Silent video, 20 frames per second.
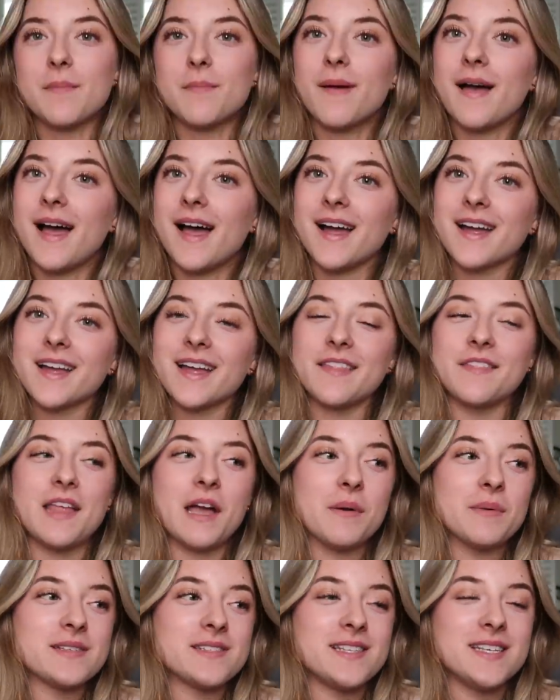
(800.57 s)
I'm back, and
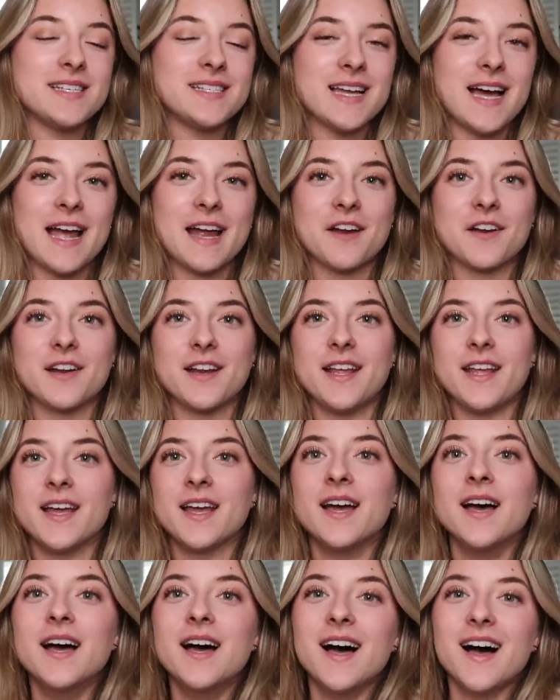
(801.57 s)
that was the
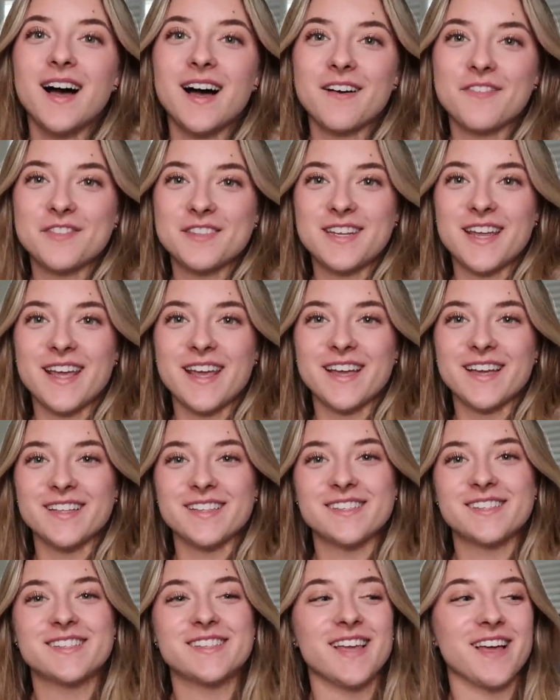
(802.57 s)
entirety of the
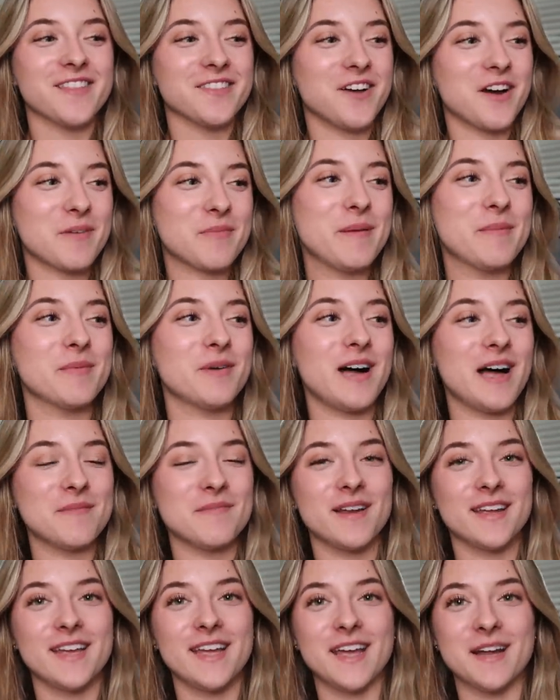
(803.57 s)
dance. A lot of people
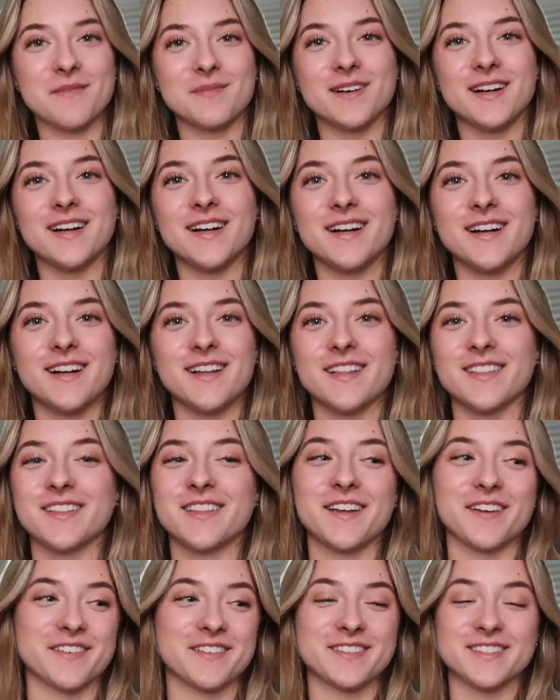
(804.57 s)
had my camera.
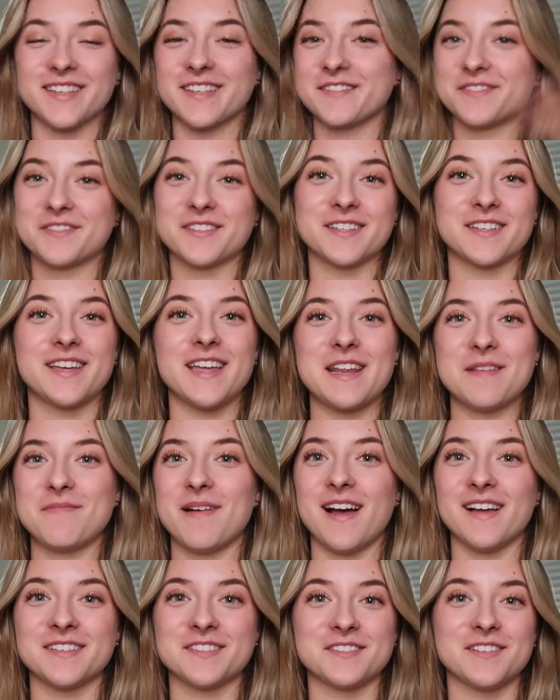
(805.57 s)
They were just getting
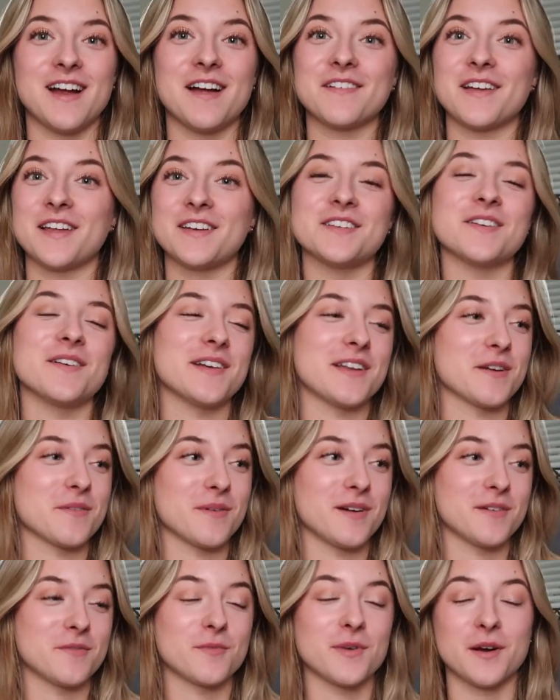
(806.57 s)
passed around. I had no idea
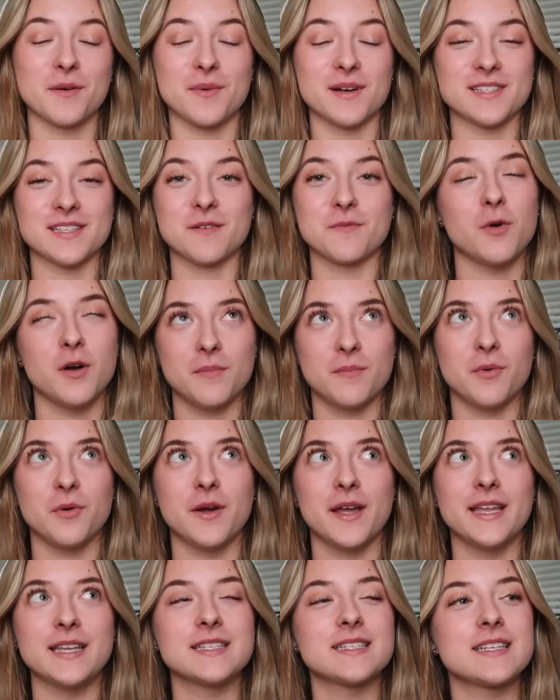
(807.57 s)
where it was at one
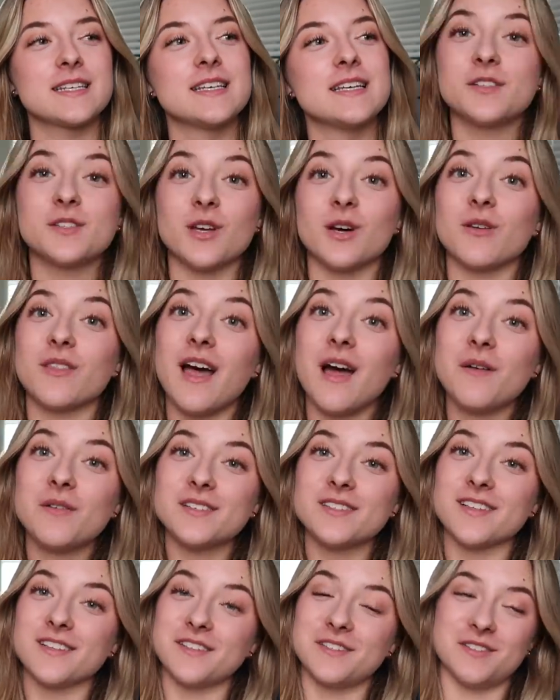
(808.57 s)
point. So that
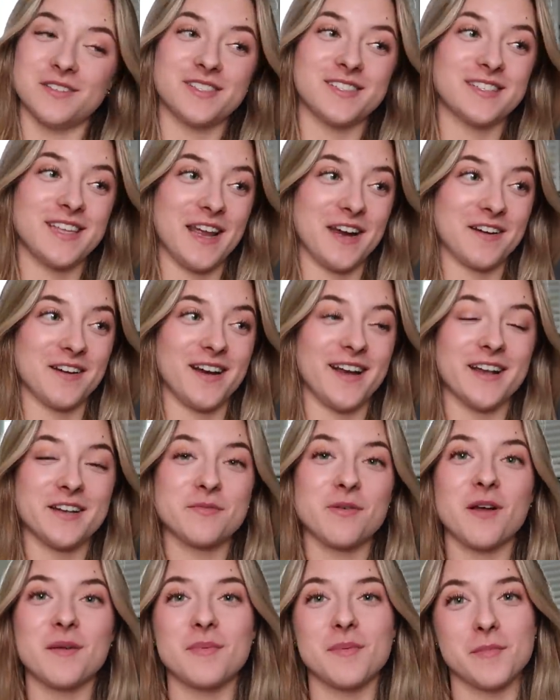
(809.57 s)
was a little scary. I
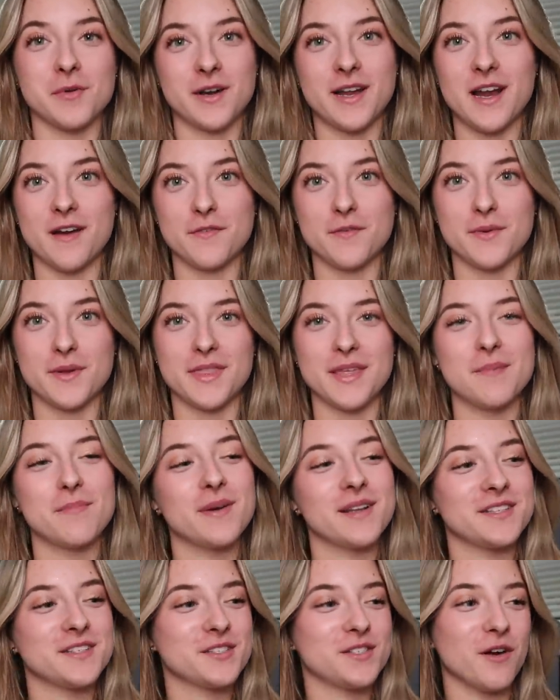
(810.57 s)
should probably be more careful with it,
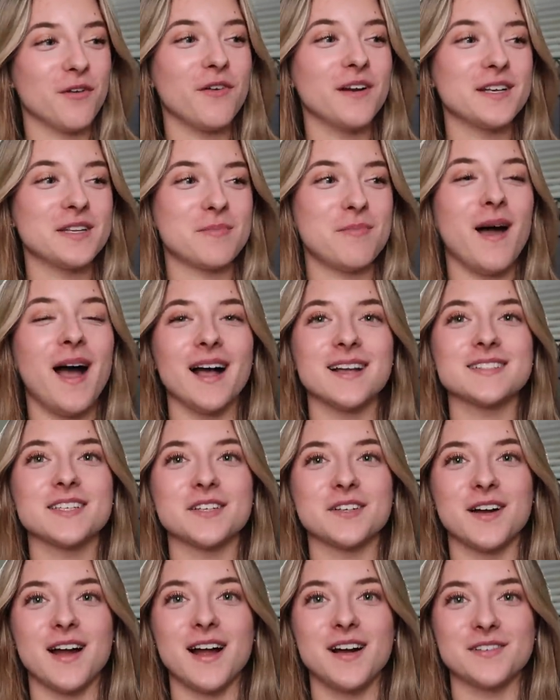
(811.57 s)
but it's so fun to pass
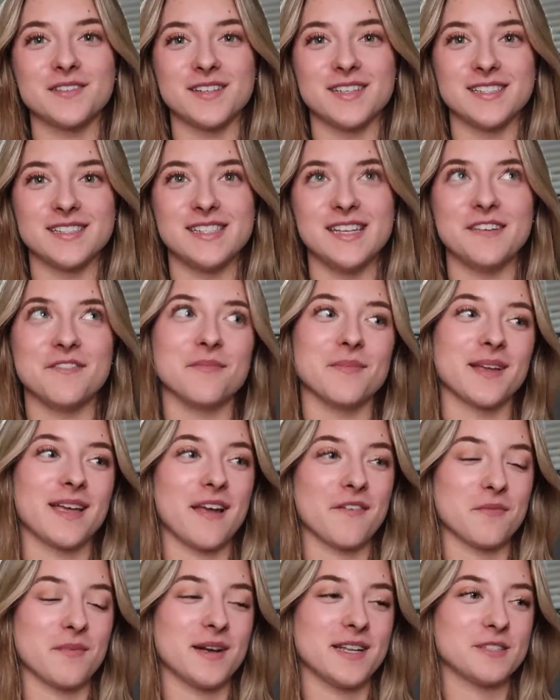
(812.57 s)
it around and see from like
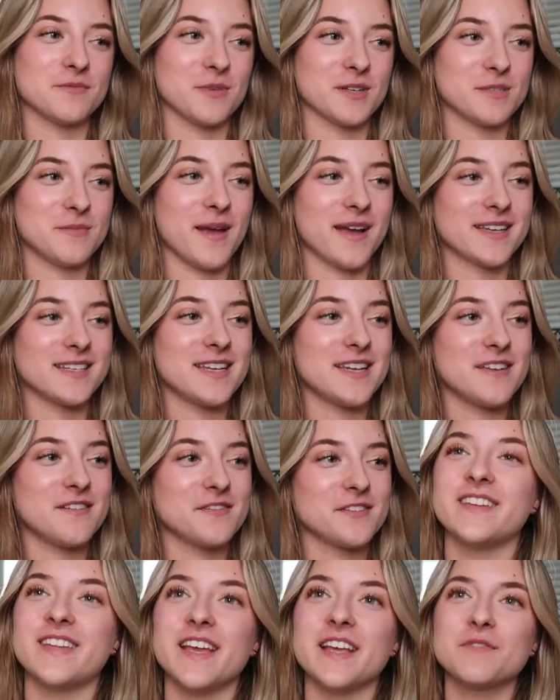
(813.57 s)
everybody's
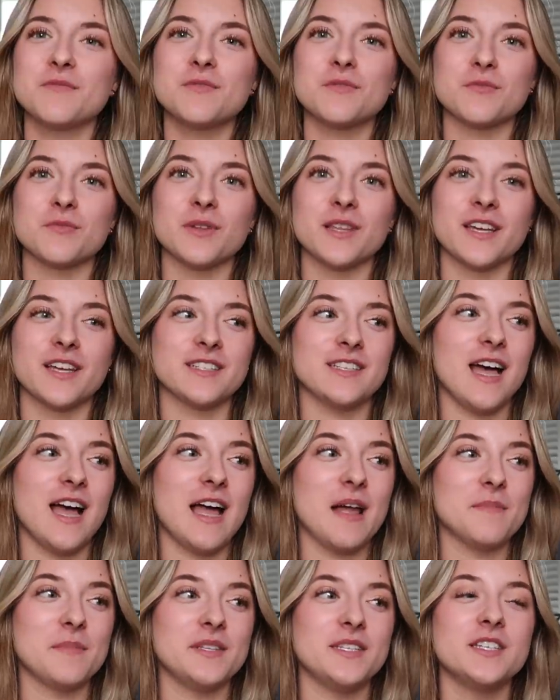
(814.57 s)
perspective. The dance was a really good
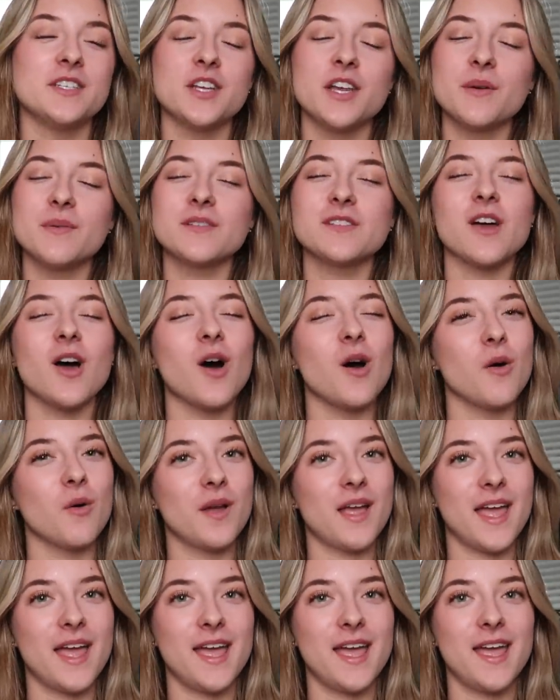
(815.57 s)
time. The D J was
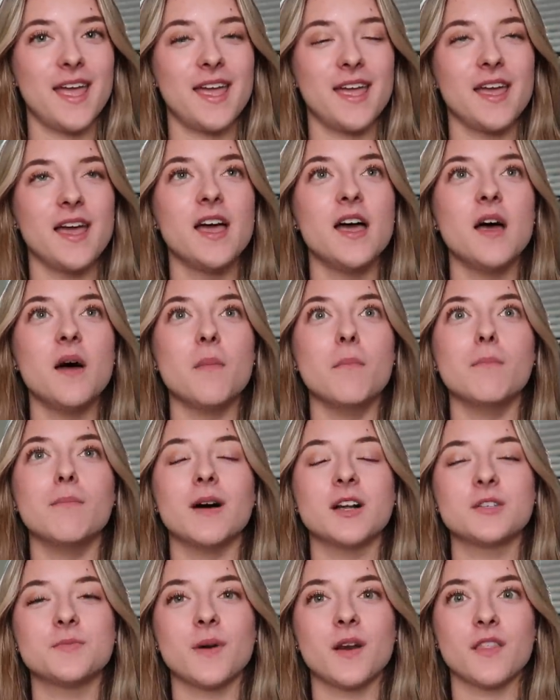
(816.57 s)
okay,
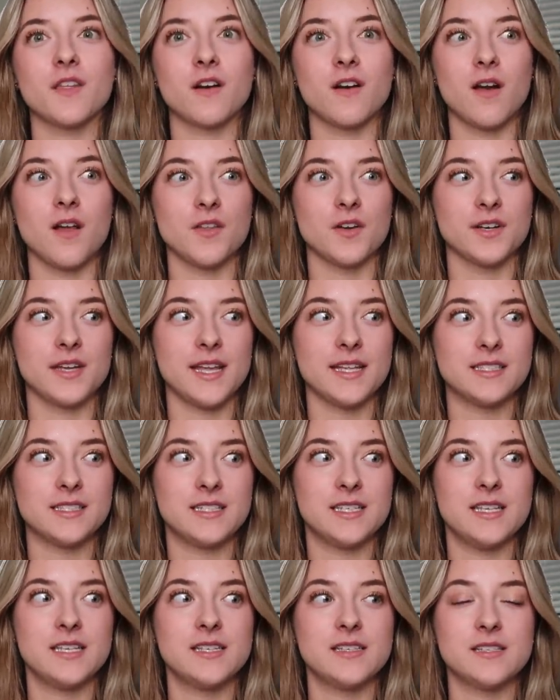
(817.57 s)
much better than our other
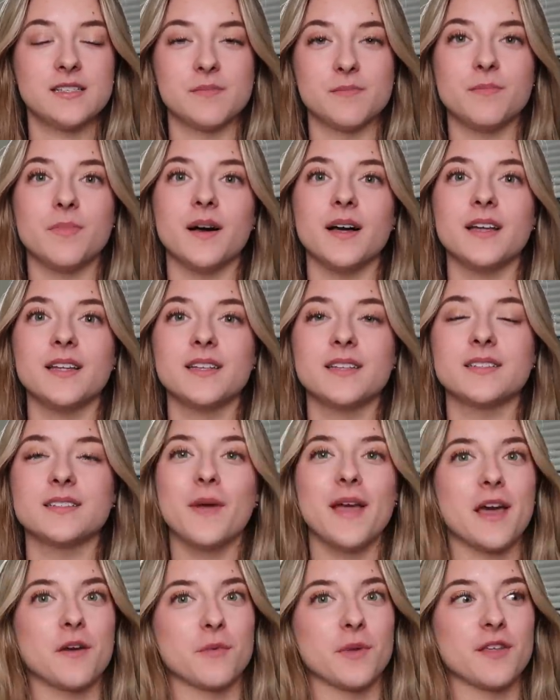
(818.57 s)
dances, but
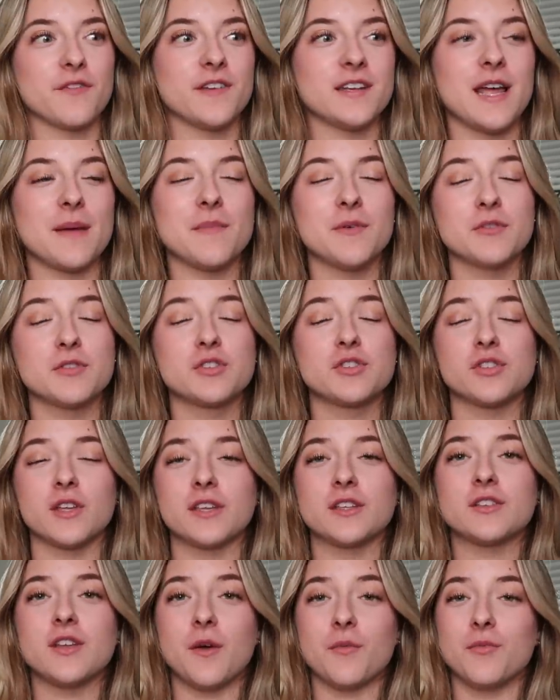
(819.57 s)
we had a really fun time. It was
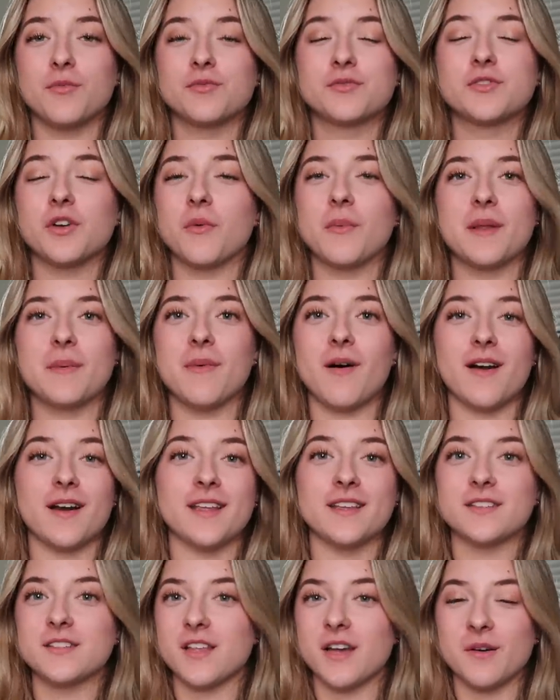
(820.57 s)
like so many
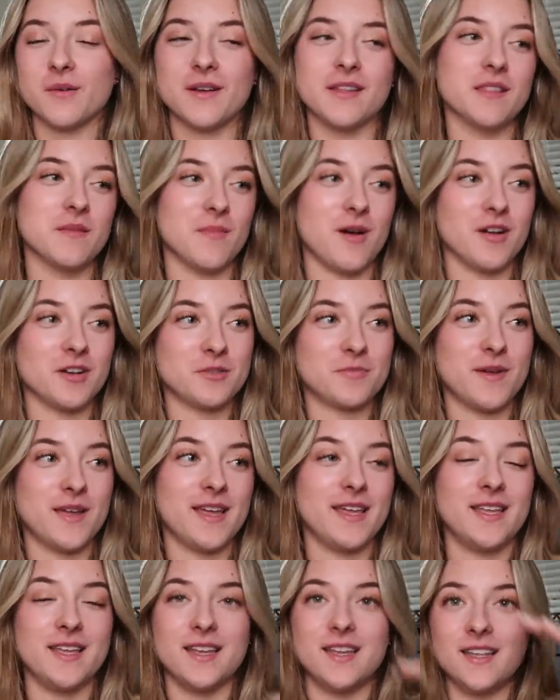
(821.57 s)
bodies though in the mosh
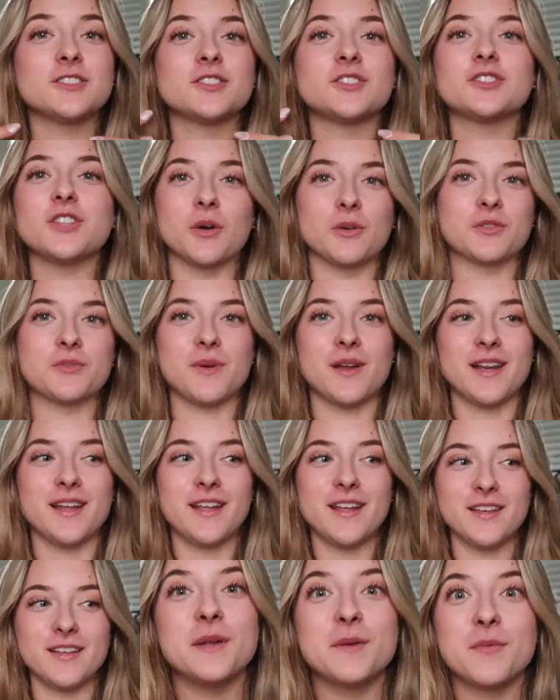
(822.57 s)
pit, so
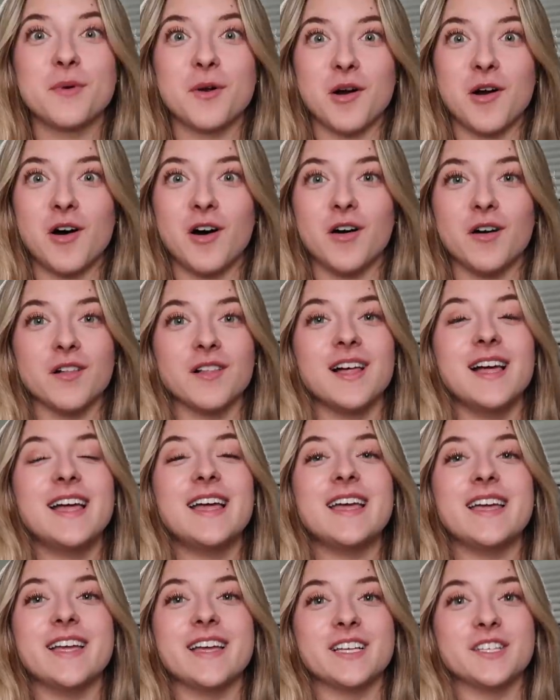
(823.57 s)
sweaty. We were all
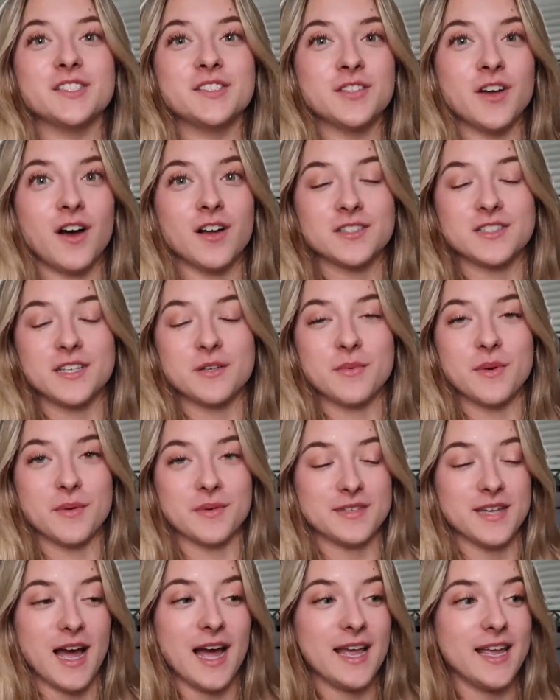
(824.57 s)
exhausted. We
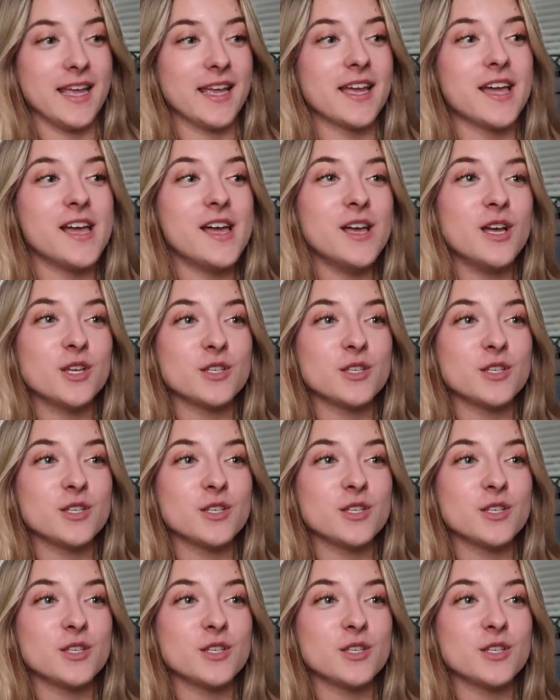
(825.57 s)
were dying.